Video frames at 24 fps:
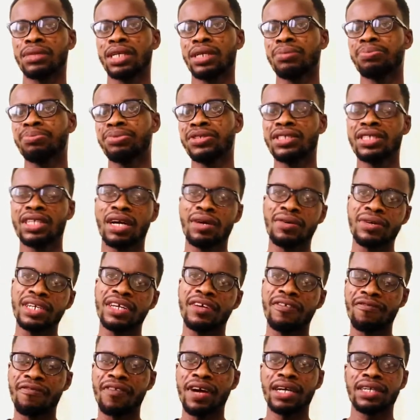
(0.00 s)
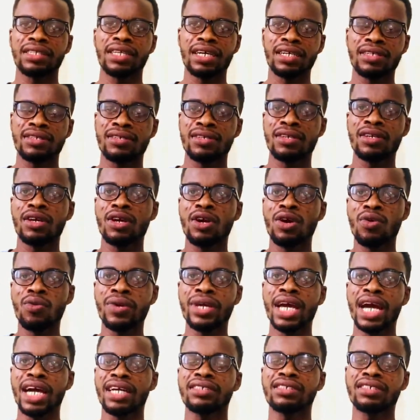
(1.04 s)
putting away the fact that
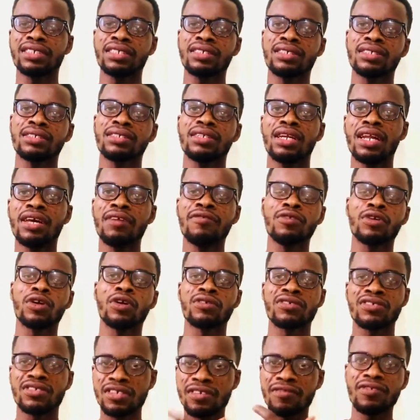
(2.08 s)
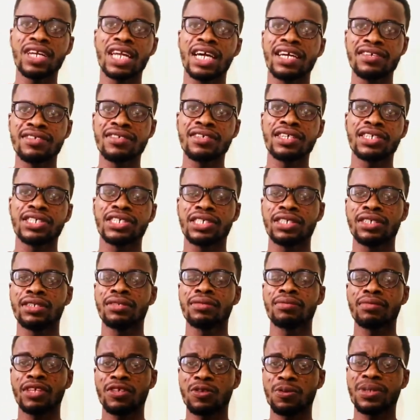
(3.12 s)
we had certain level of
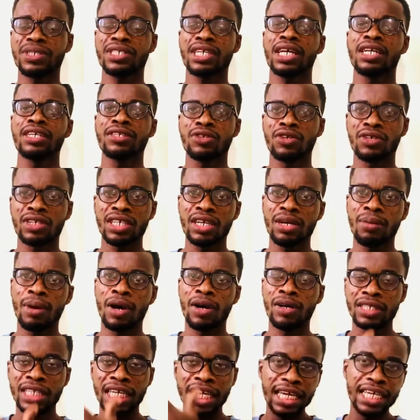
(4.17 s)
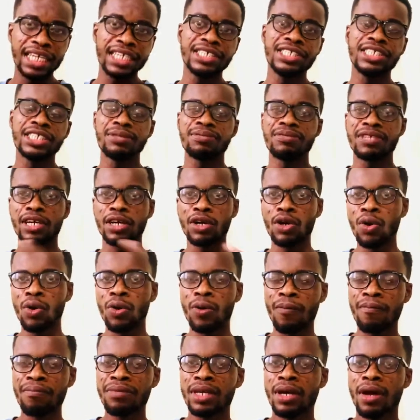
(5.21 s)
civilization, especially talking about Egypt and
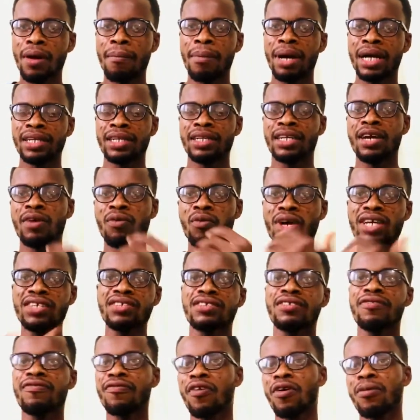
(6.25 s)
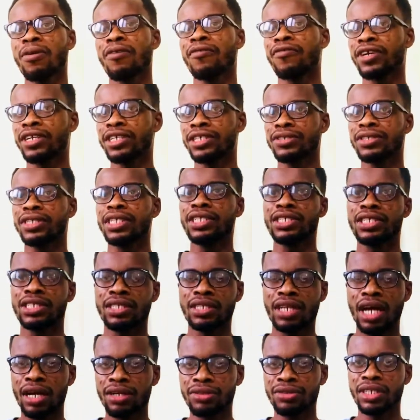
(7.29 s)
co. But the Western form of
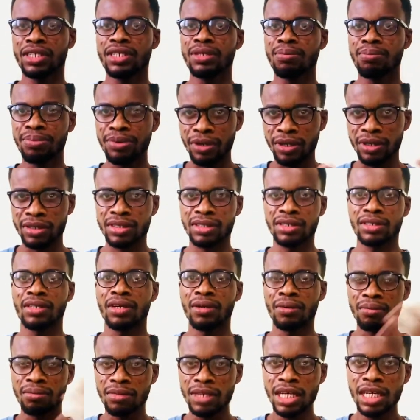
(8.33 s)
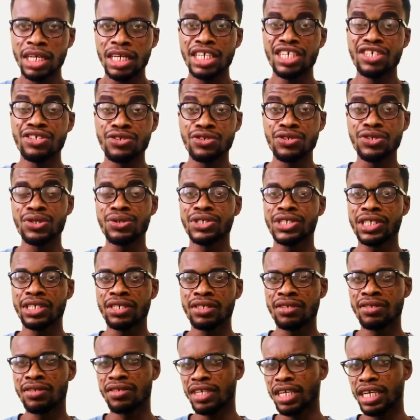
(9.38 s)
education actually brought some
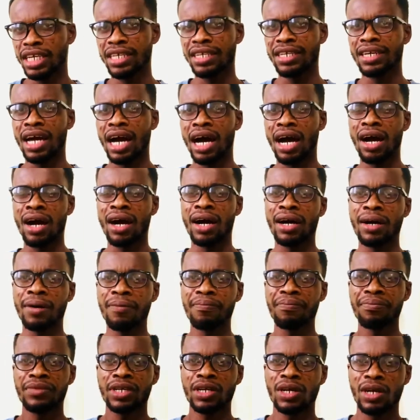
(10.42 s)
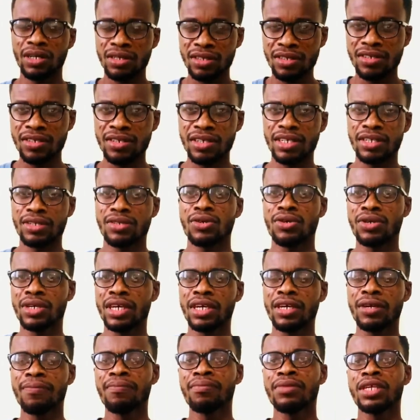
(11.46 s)
institutions in our continent,
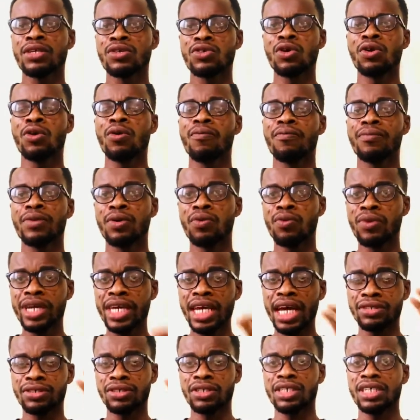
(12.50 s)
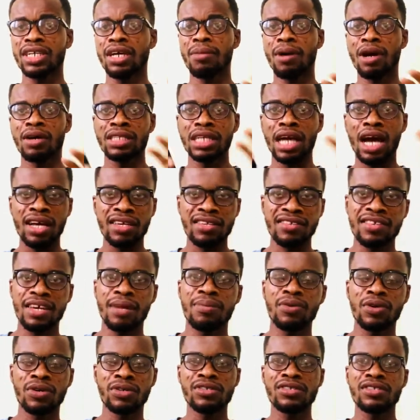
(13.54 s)
okay? So we are talking about our
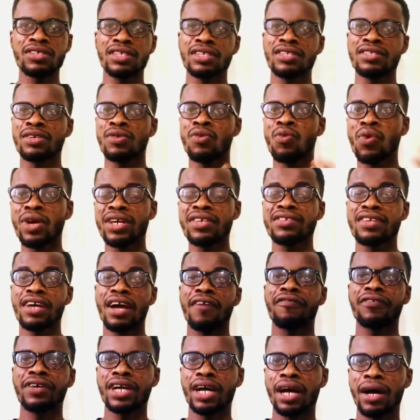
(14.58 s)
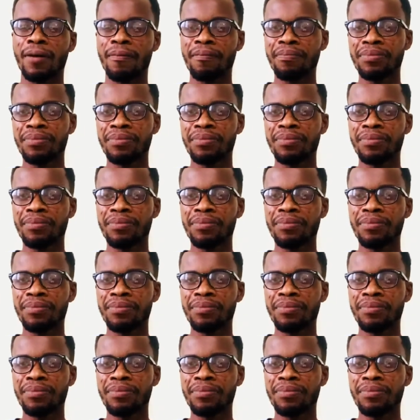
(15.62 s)
subcontinent in West Africa.